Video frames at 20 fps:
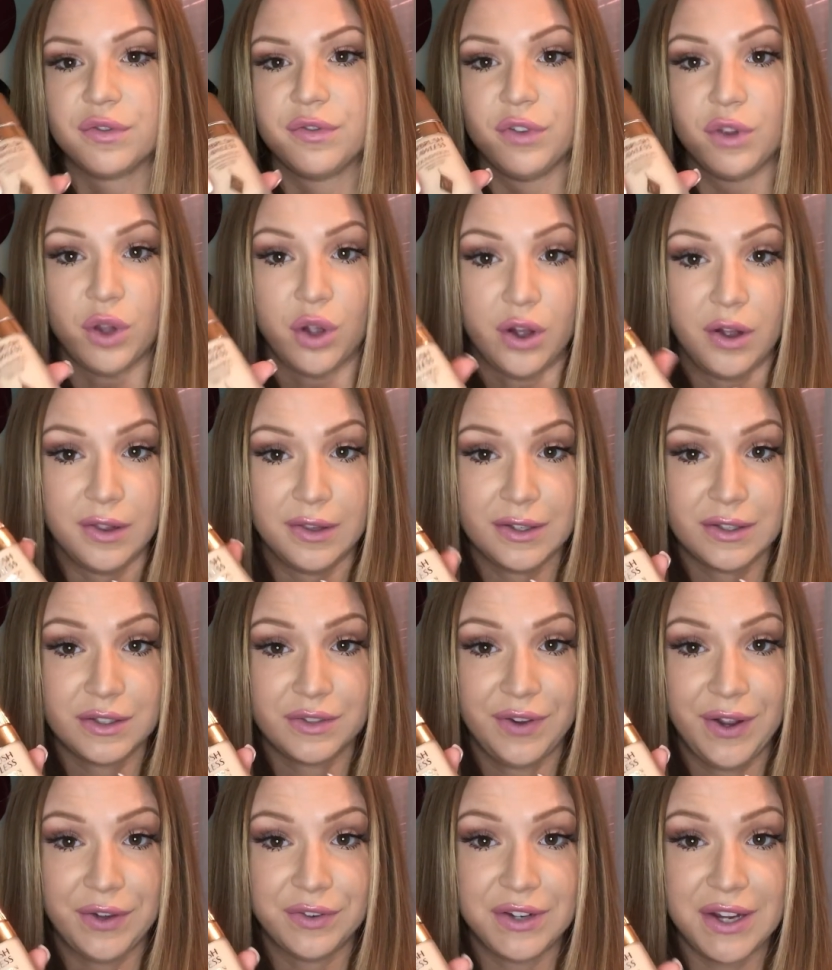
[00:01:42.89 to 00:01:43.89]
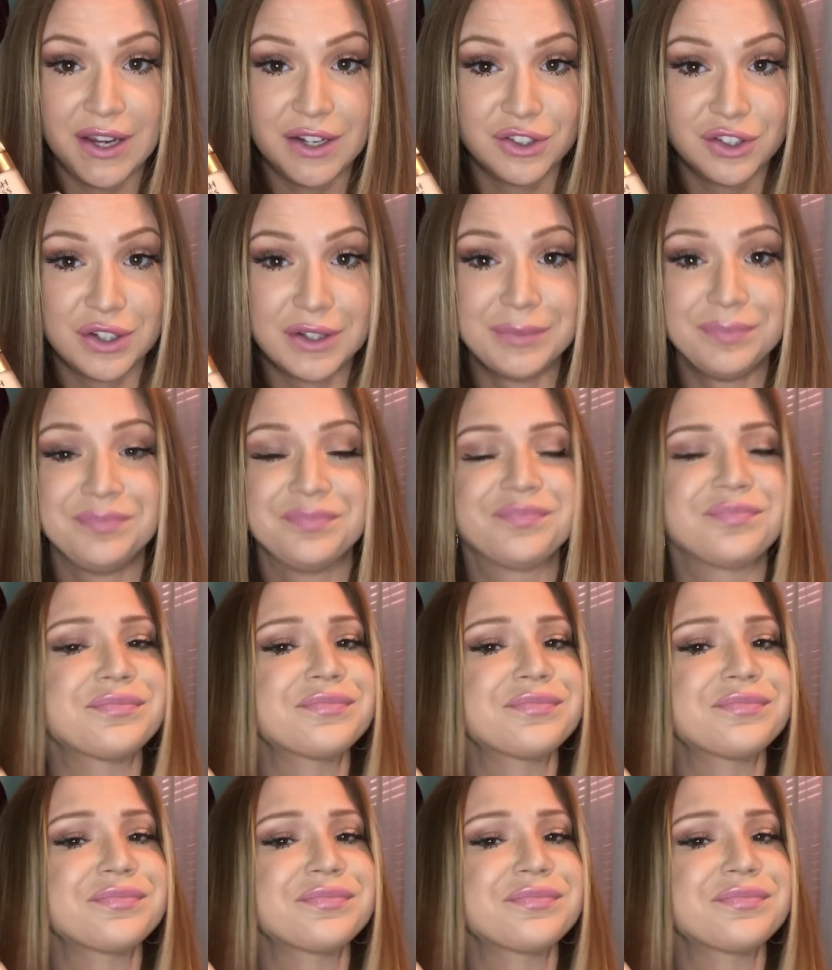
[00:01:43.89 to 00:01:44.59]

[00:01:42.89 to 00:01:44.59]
Flawless Foundation.